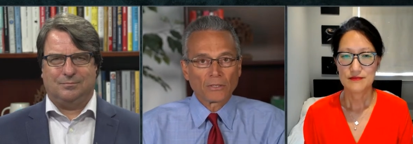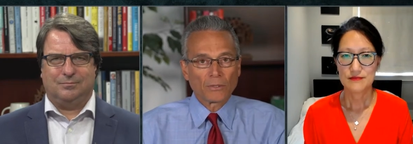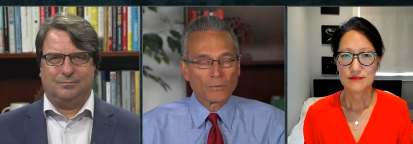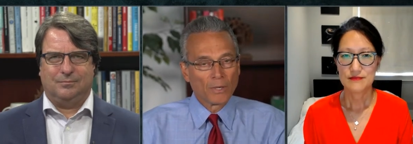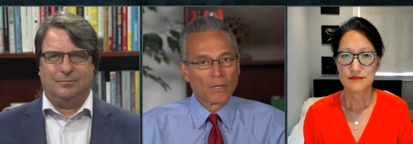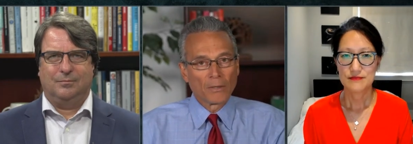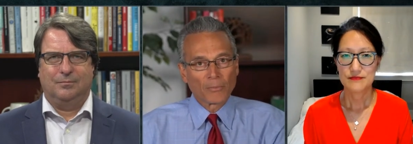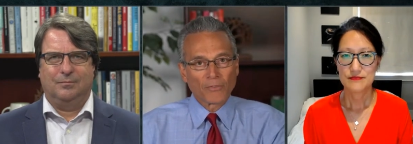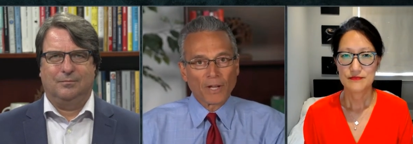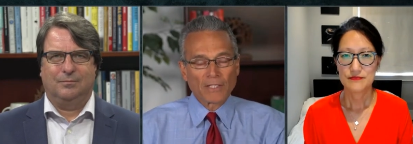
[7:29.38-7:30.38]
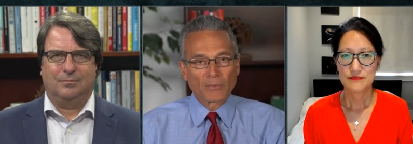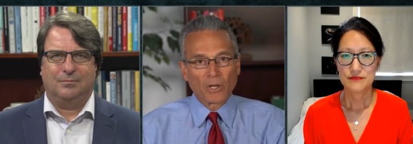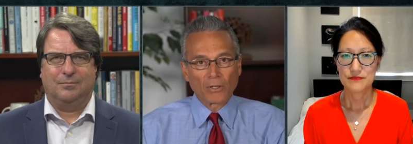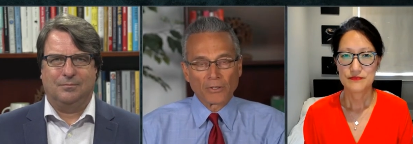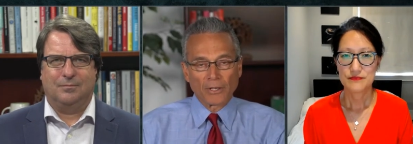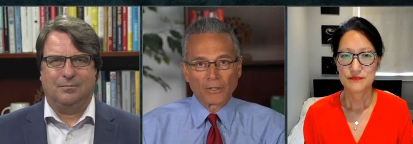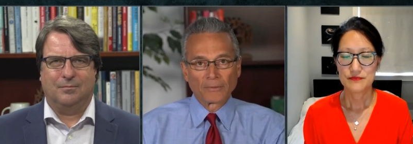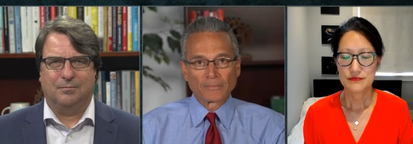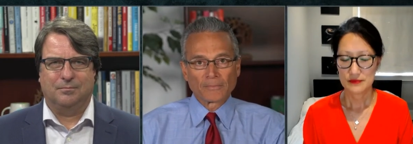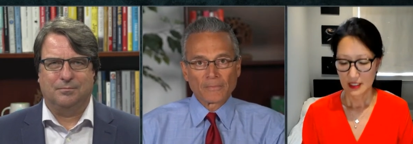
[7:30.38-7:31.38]
Speaker 1: Can you provide some color there?
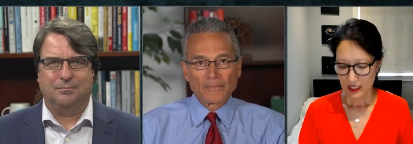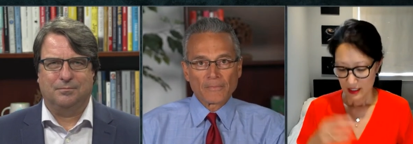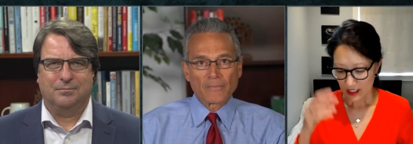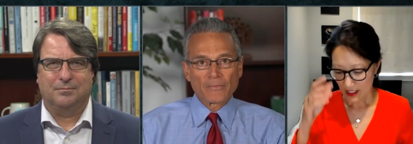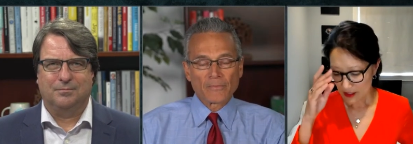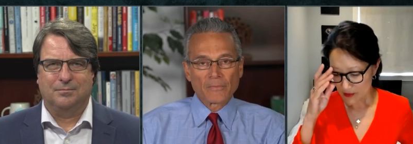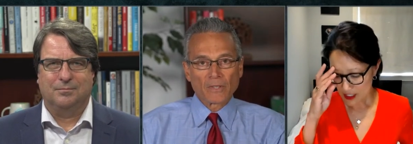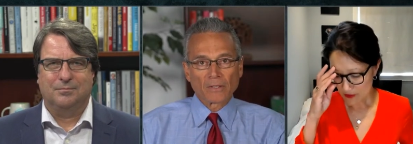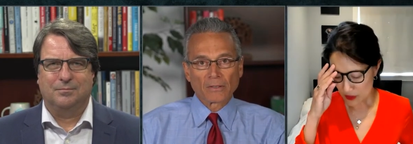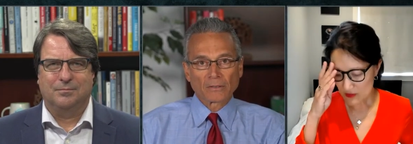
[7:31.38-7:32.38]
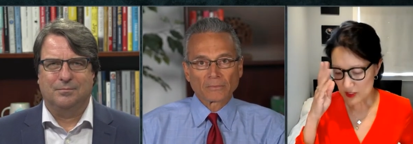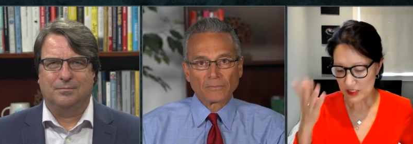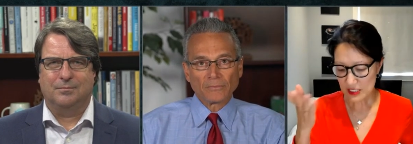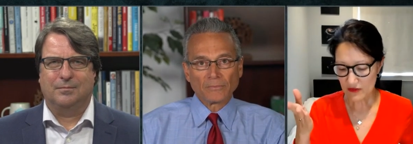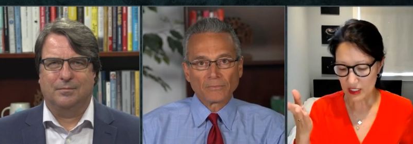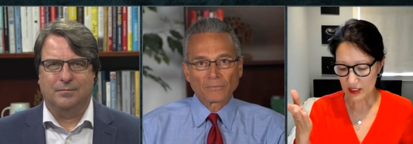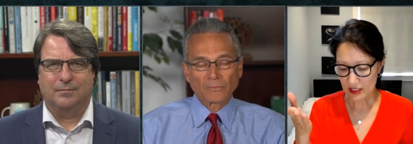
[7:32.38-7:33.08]
Speaker 2: Yeah, let me give you some specific